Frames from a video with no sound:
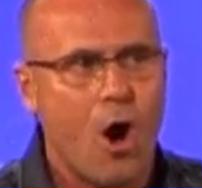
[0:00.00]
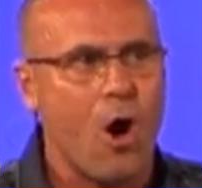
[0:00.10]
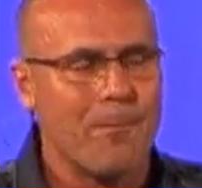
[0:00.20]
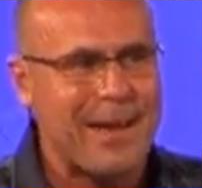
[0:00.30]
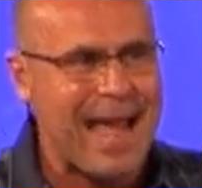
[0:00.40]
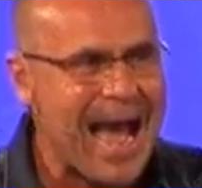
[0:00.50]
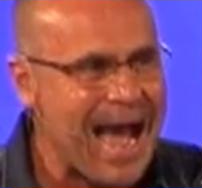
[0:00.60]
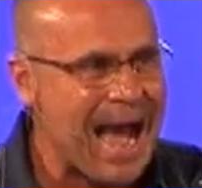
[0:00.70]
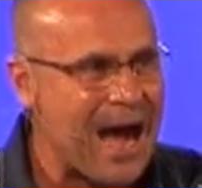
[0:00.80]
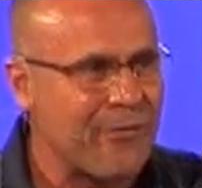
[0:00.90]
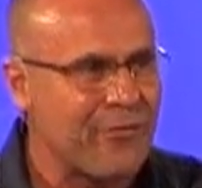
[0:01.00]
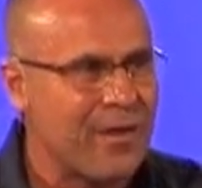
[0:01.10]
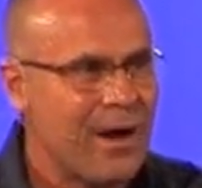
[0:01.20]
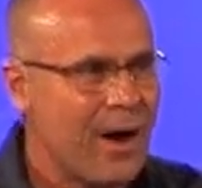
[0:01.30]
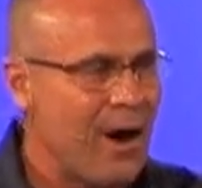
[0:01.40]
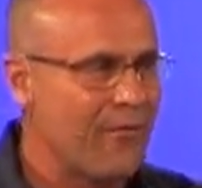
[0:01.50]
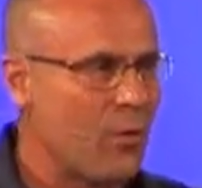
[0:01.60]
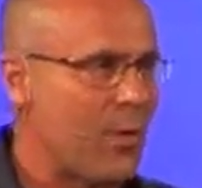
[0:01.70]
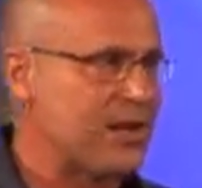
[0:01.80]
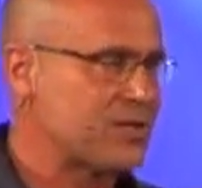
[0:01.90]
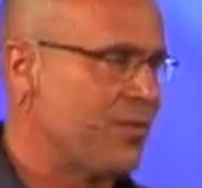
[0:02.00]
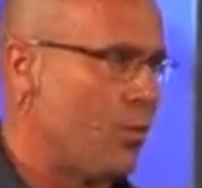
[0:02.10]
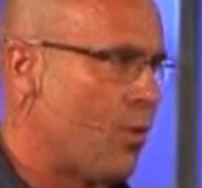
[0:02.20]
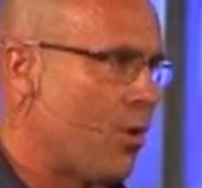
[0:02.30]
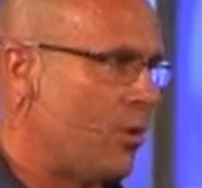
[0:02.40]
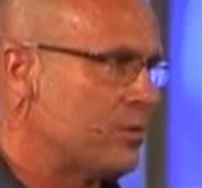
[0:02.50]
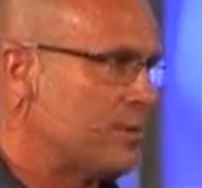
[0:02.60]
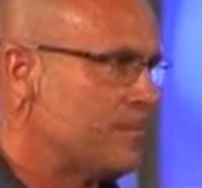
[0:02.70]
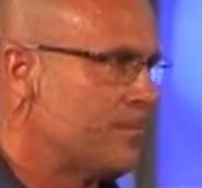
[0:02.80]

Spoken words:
on behalf of the rest of the world.